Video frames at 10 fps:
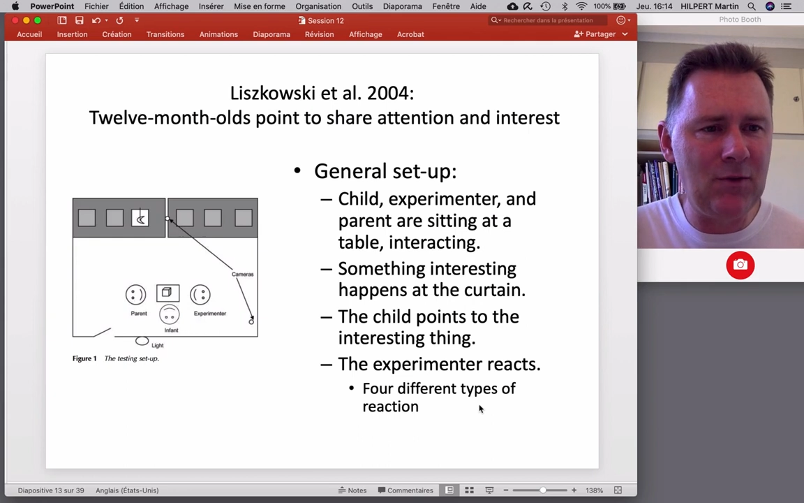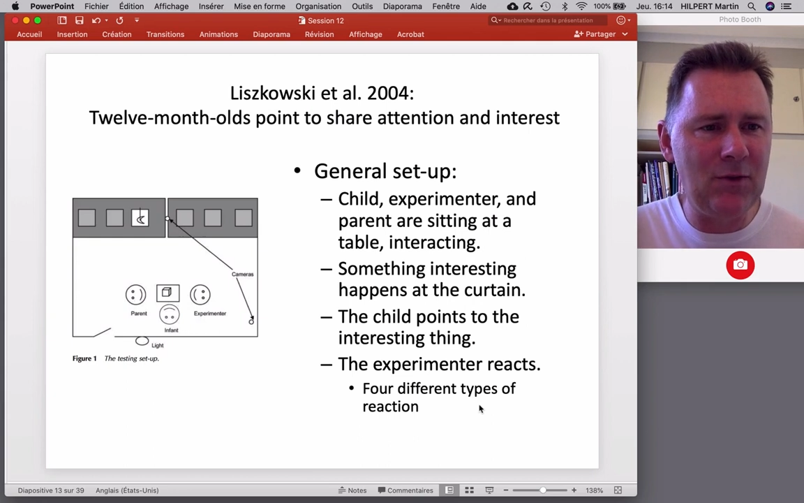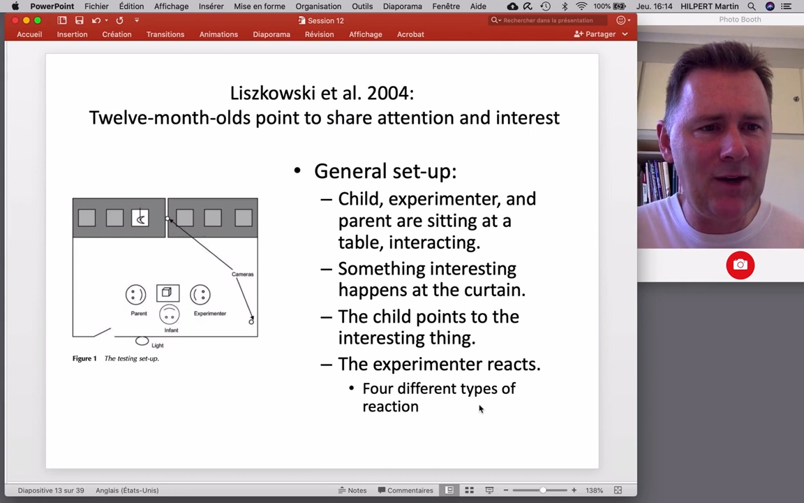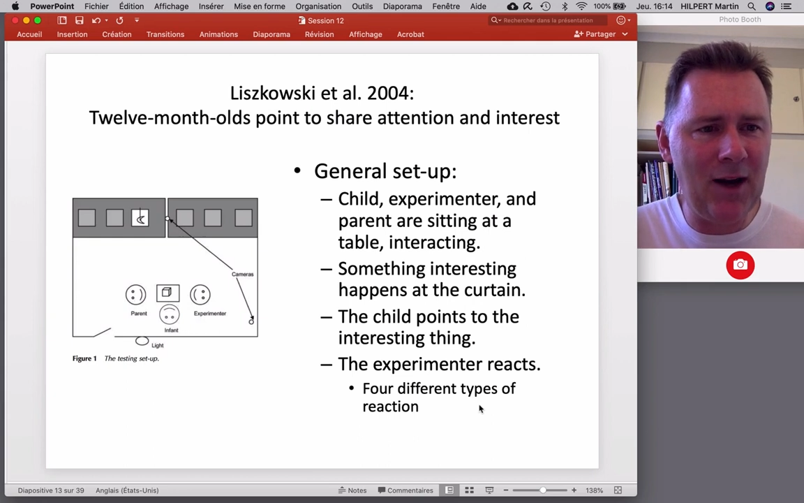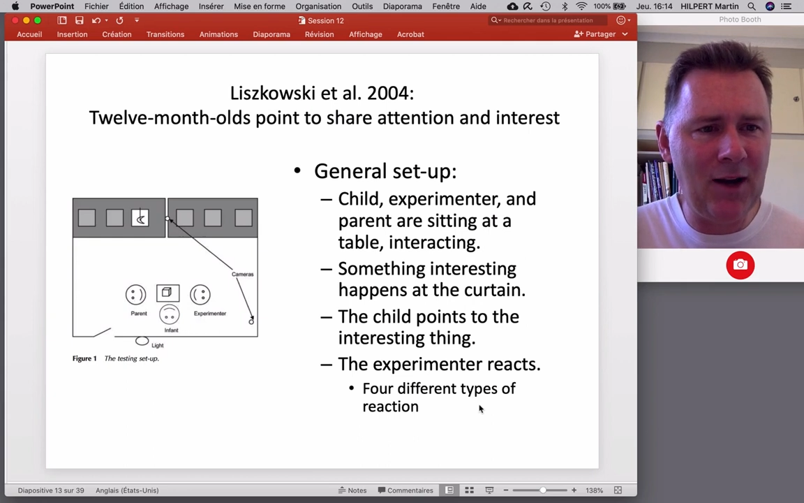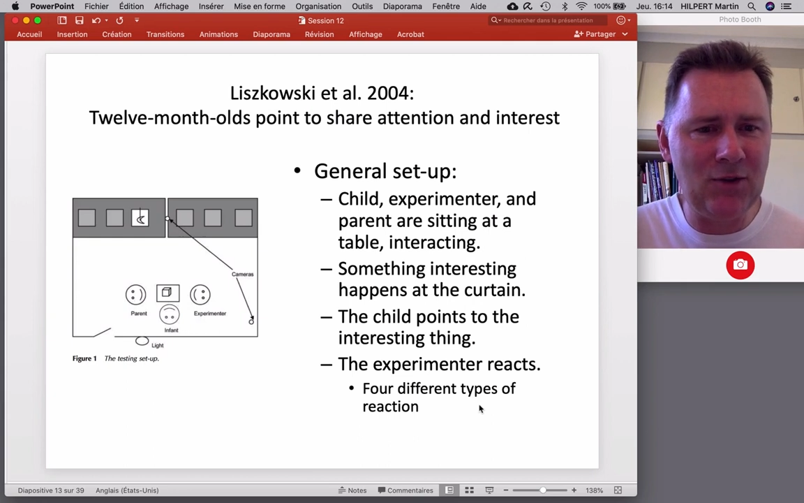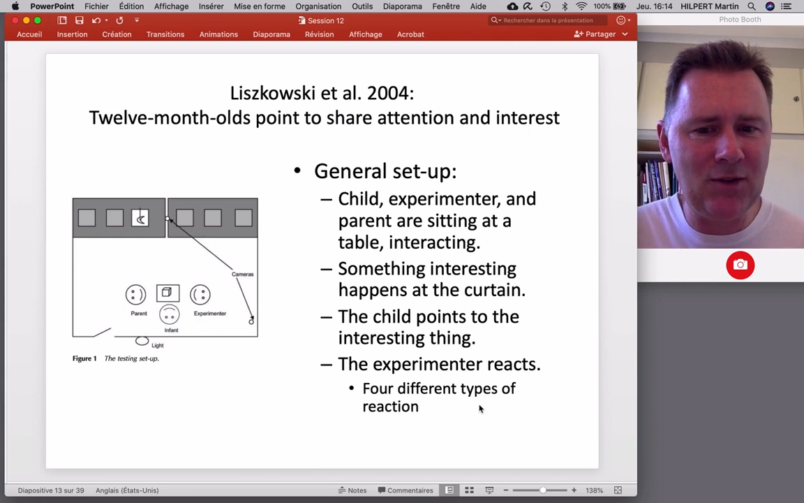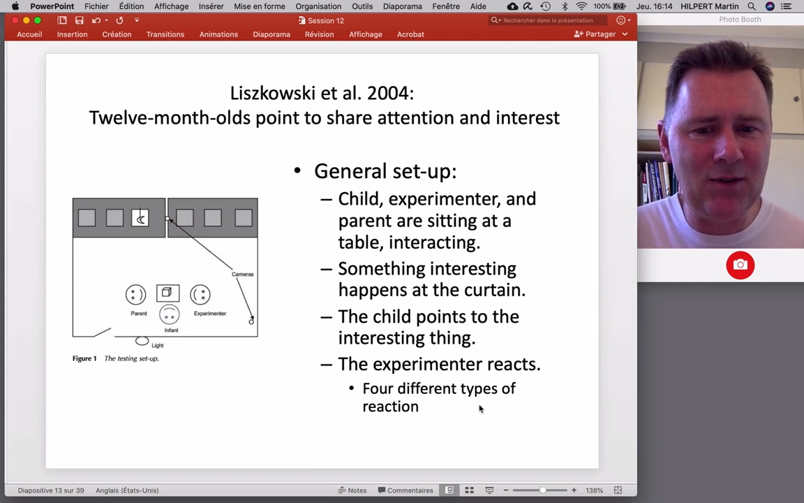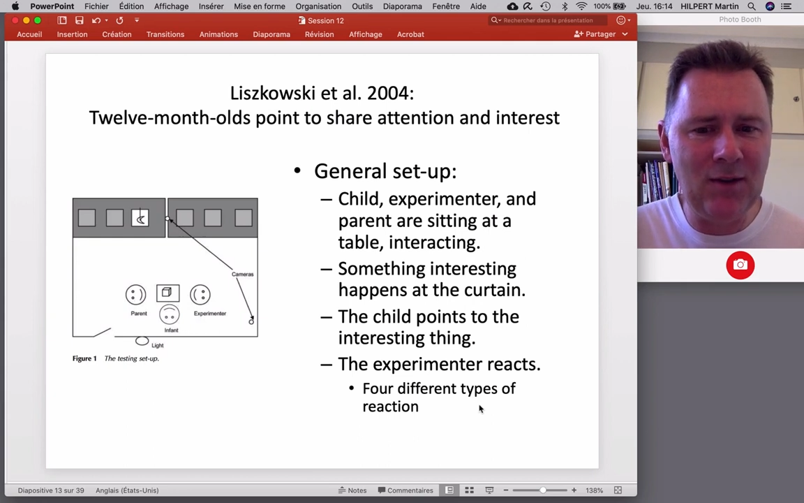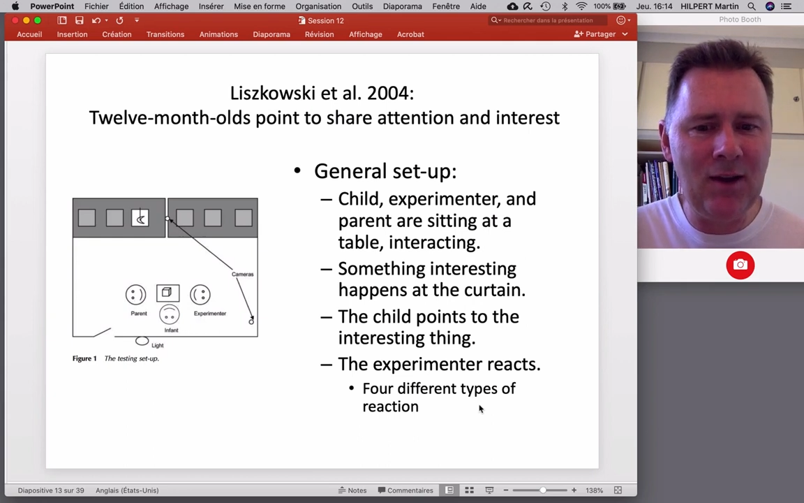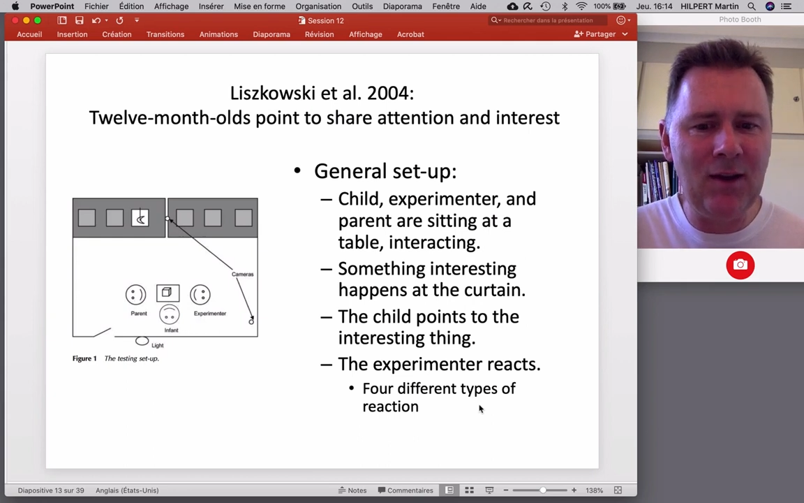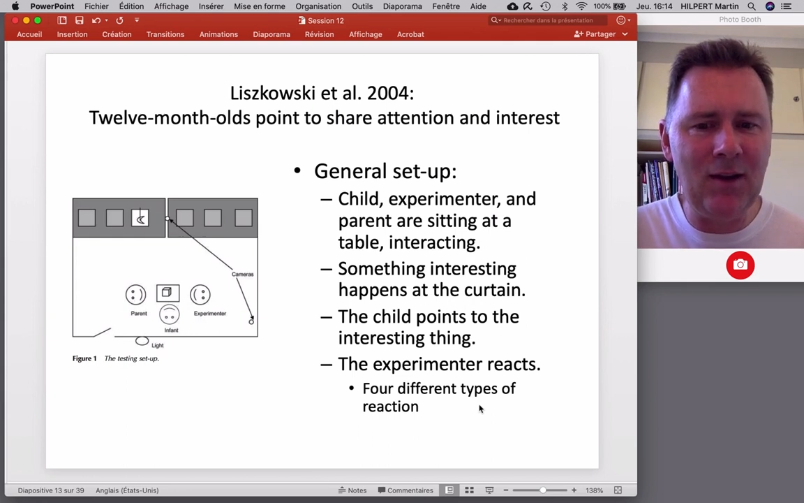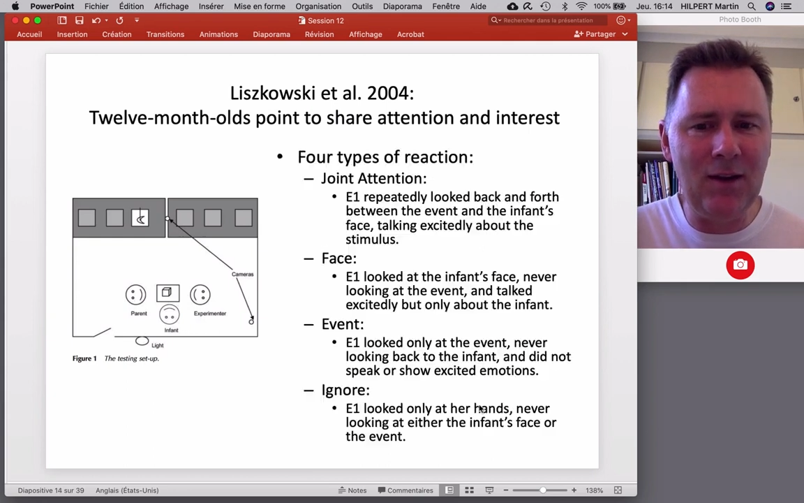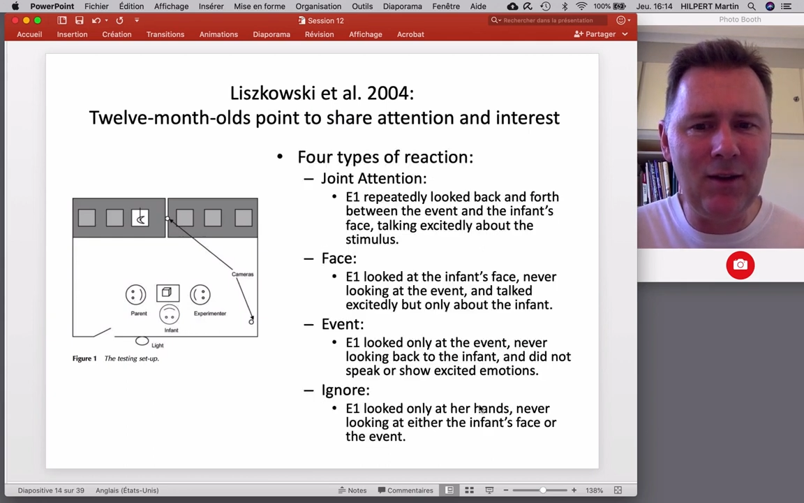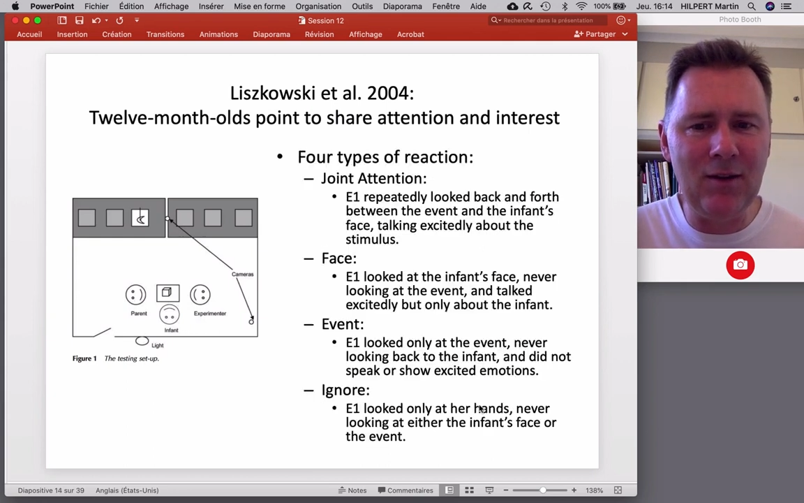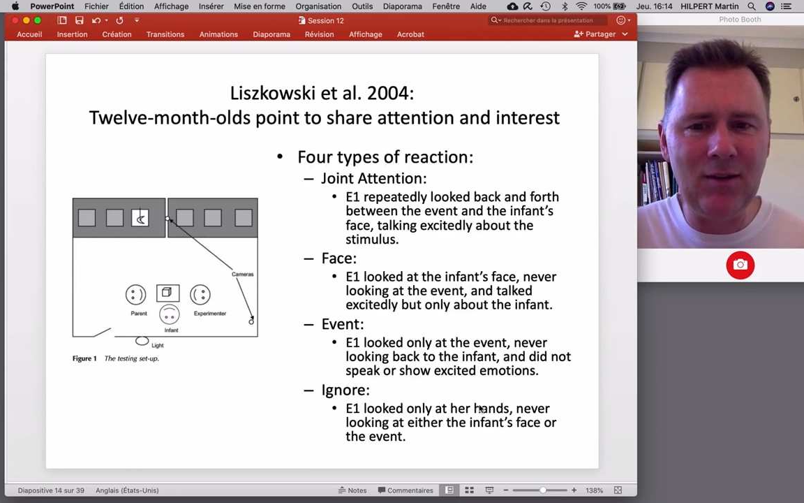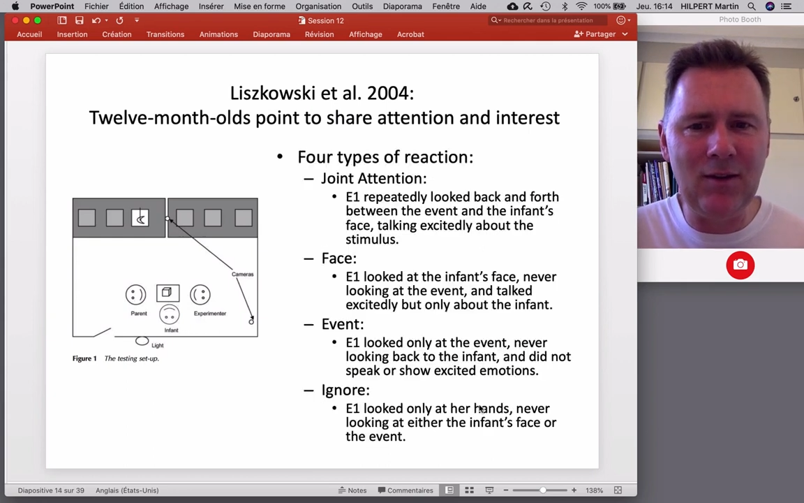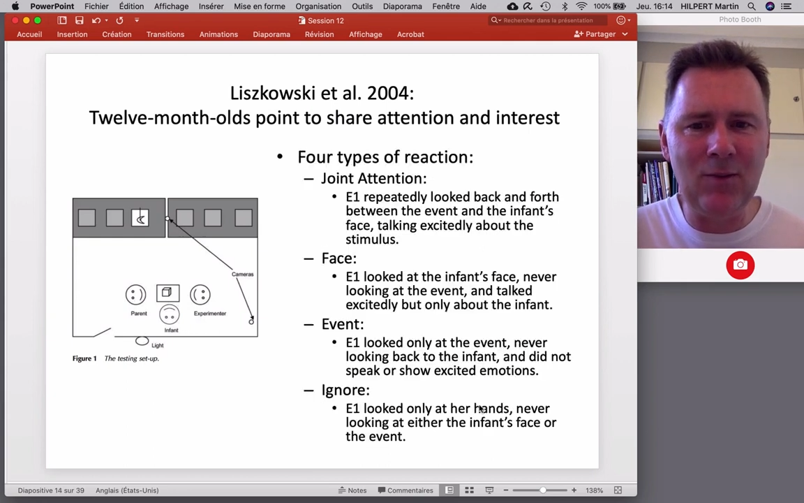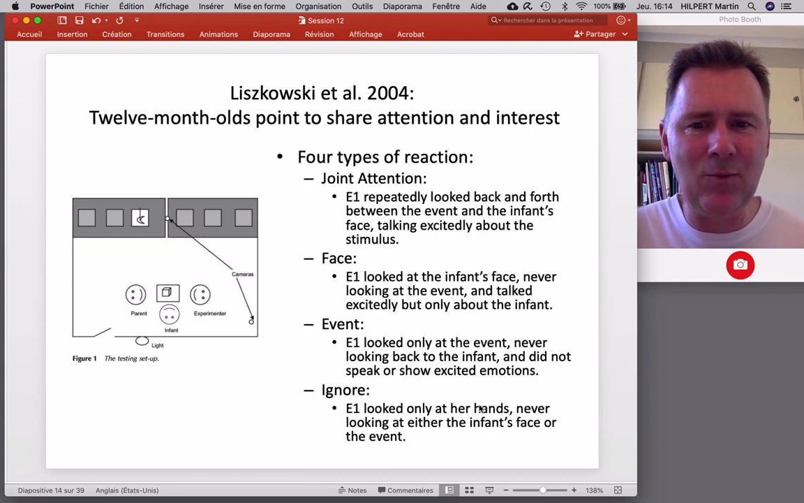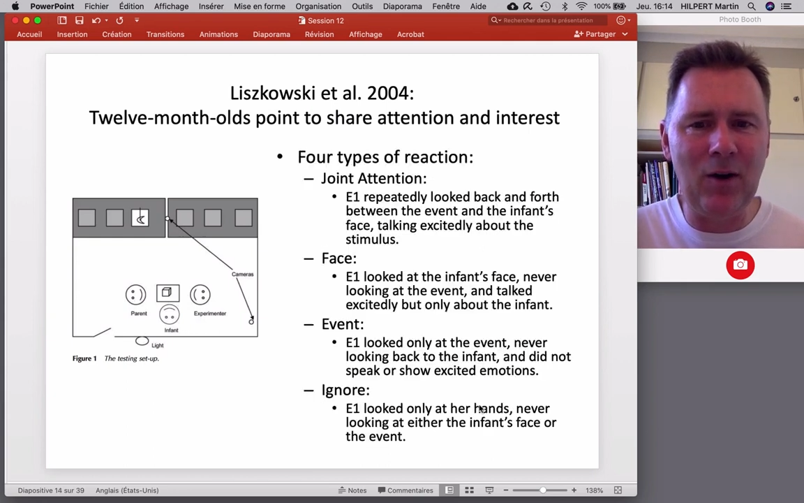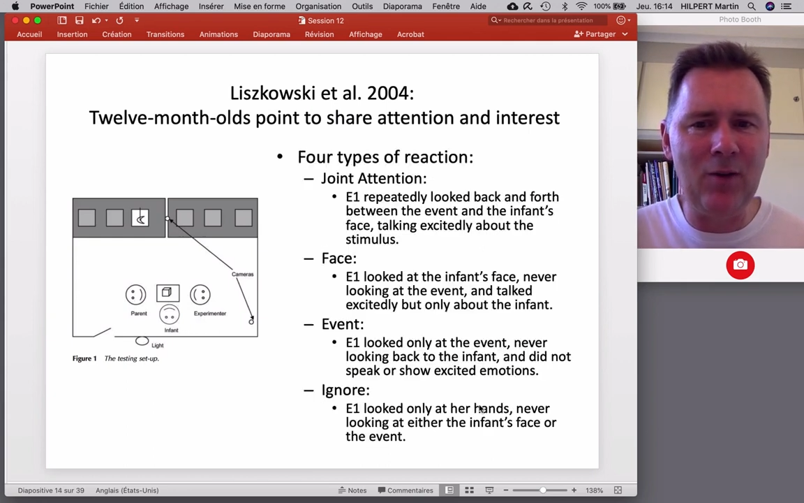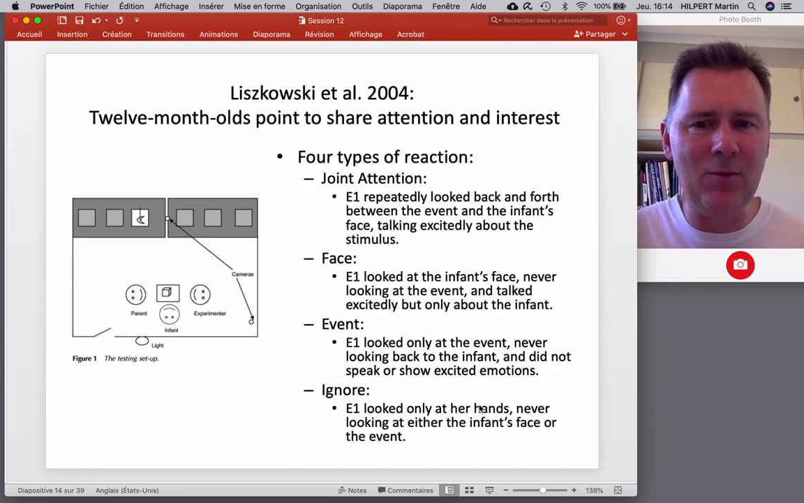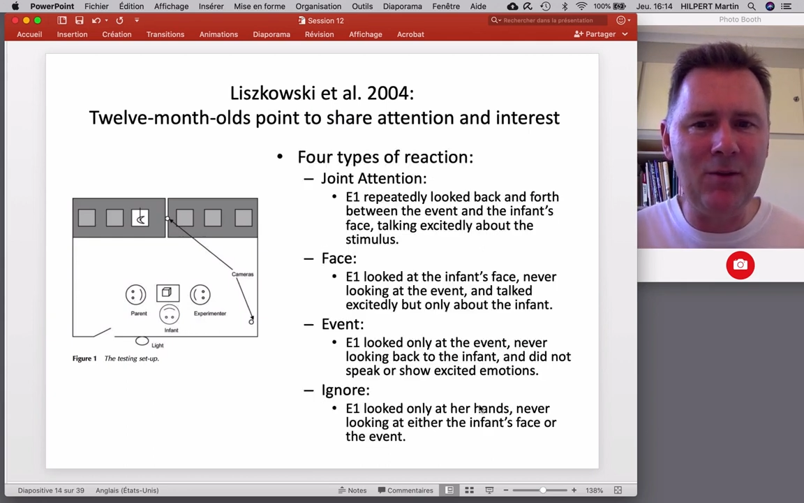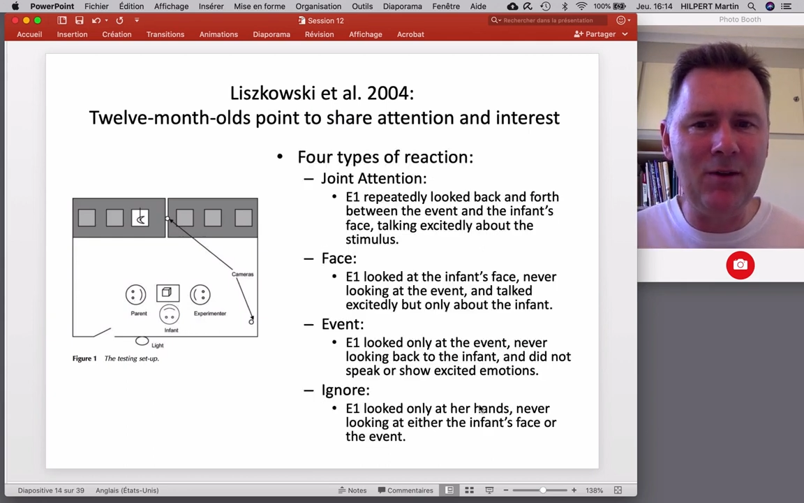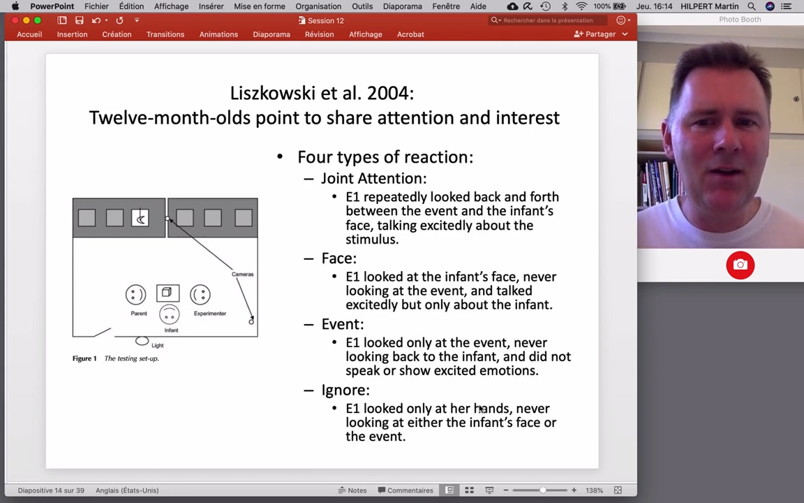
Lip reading: reaction in this experiment.